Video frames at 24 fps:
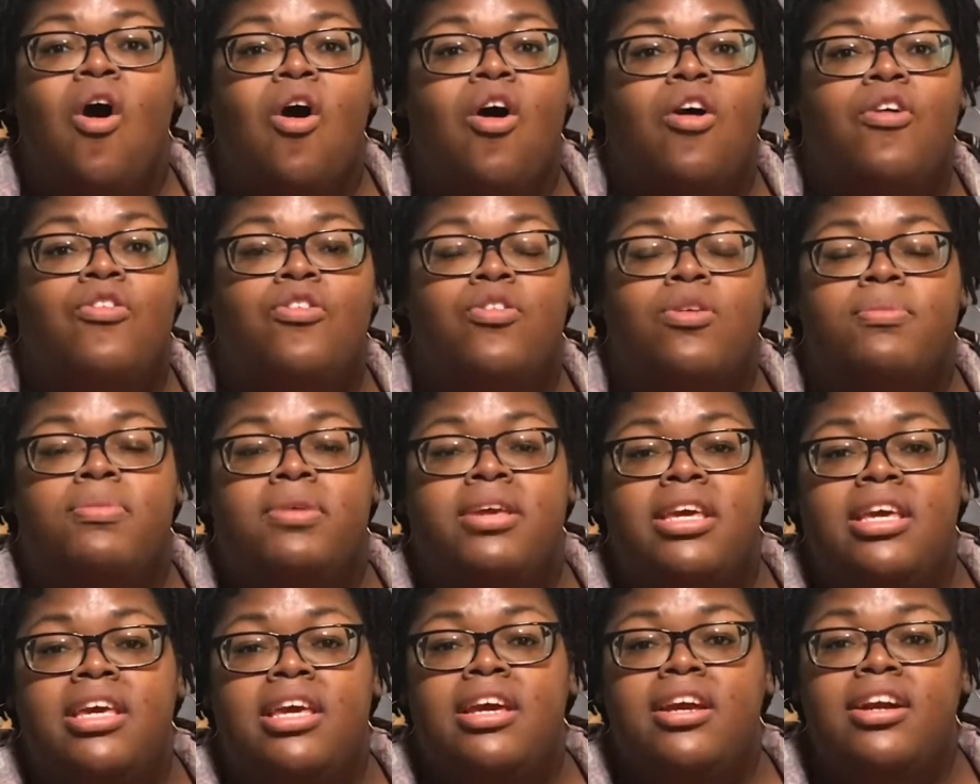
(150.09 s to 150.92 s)
are
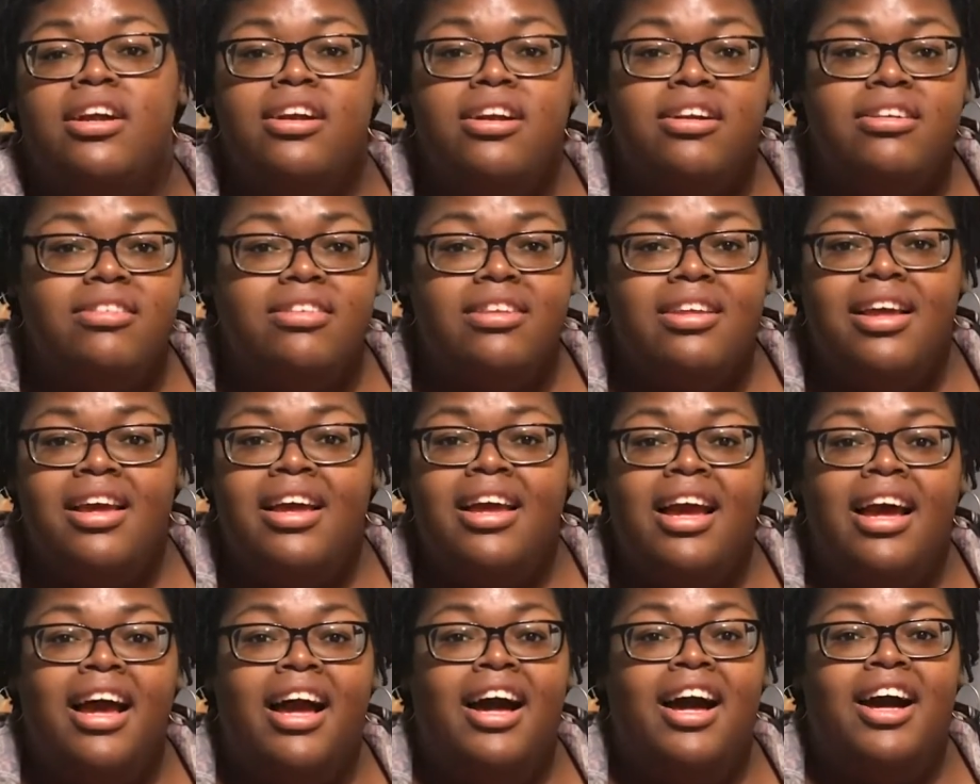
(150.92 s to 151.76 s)
from years
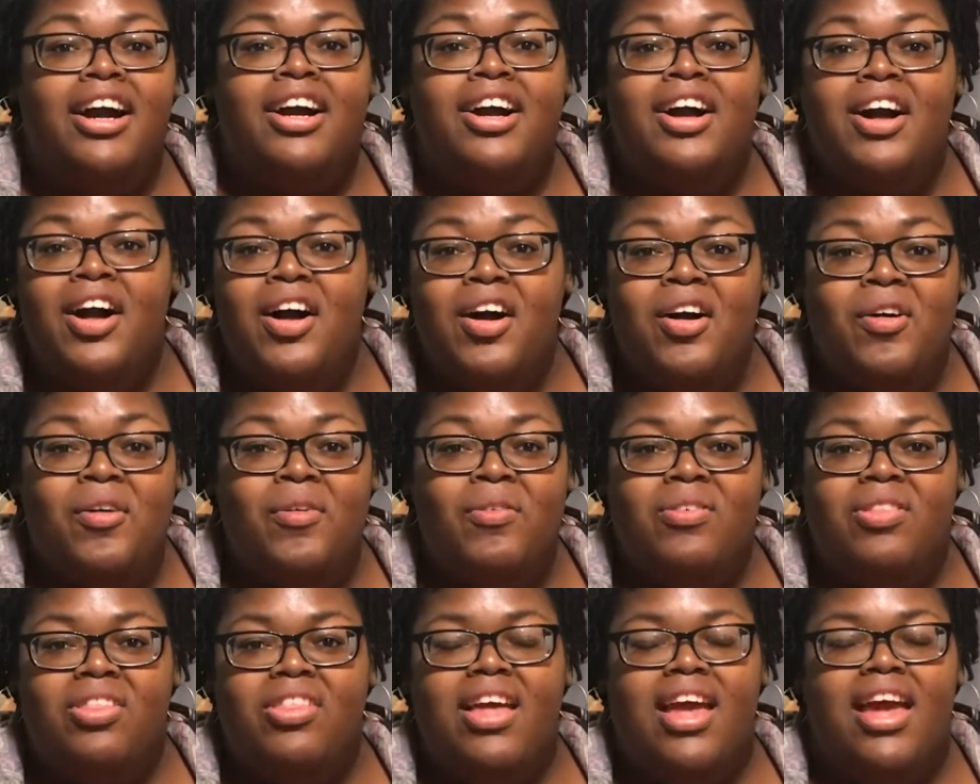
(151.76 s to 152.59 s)

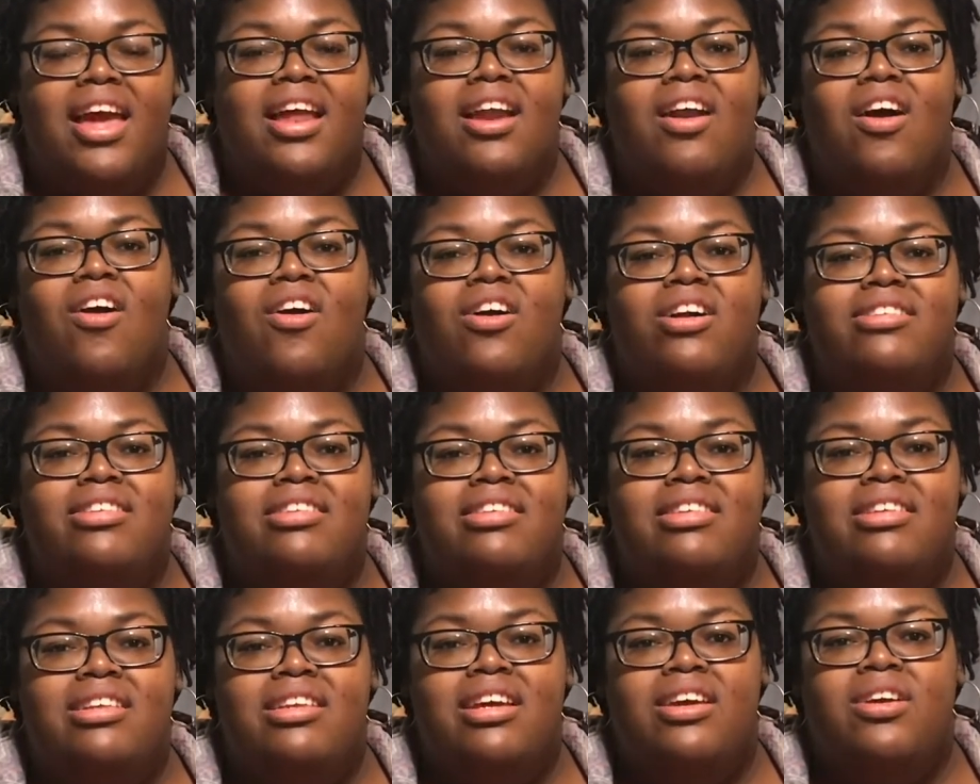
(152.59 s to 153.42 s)
ago that are
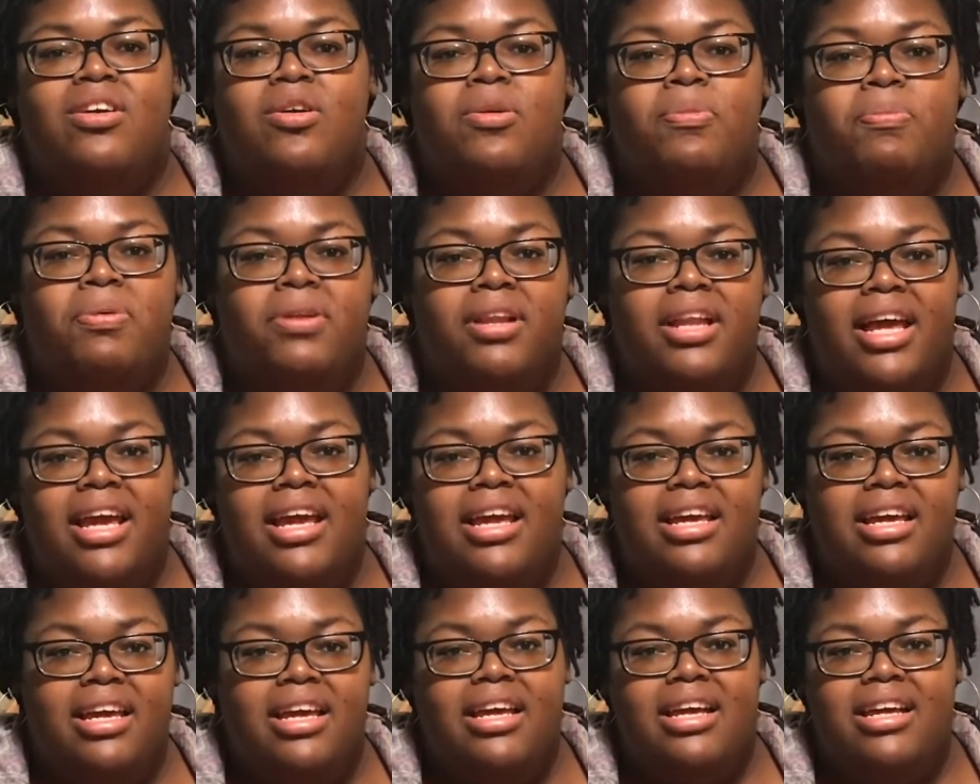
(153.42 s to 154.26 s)
still
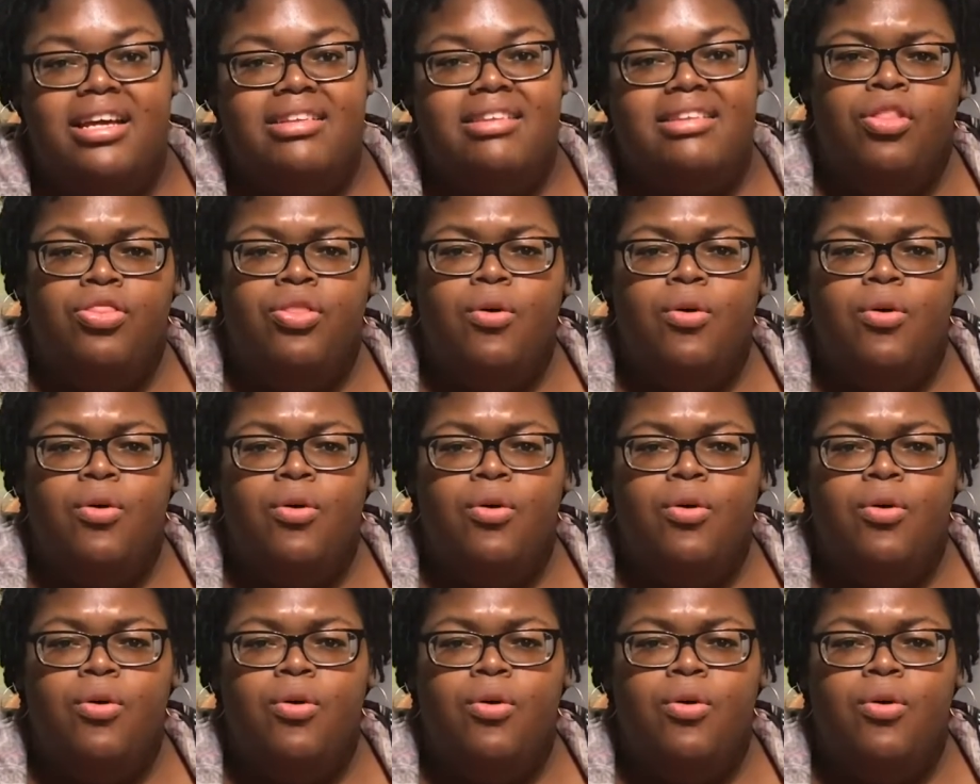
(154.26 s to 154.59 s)
plaguing us,